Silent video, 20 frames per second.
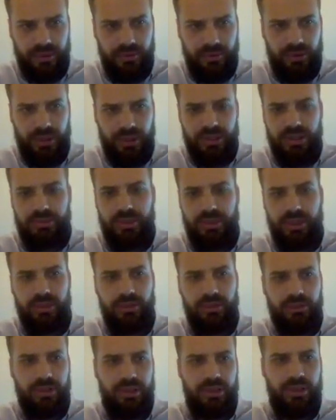If I can spell
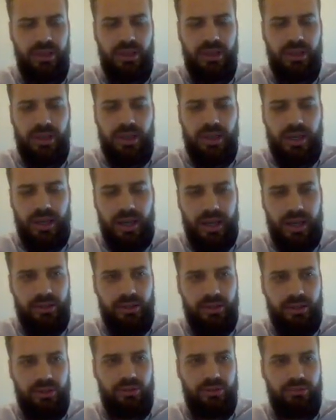it right.
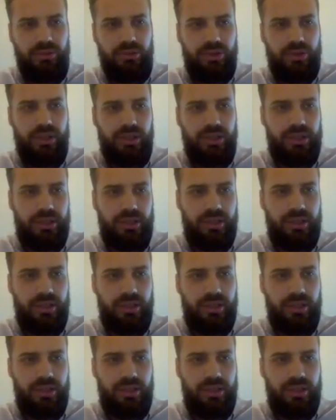Analog write.